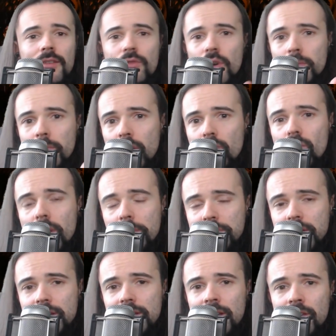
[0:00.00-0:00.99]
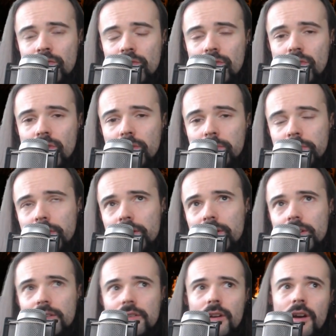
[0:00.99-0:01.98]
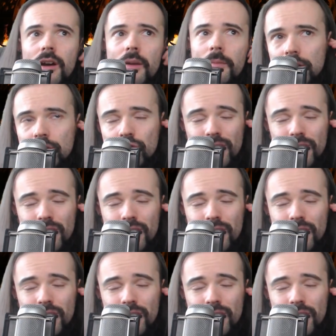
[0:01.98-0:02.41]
from my website angryroleplayer.com.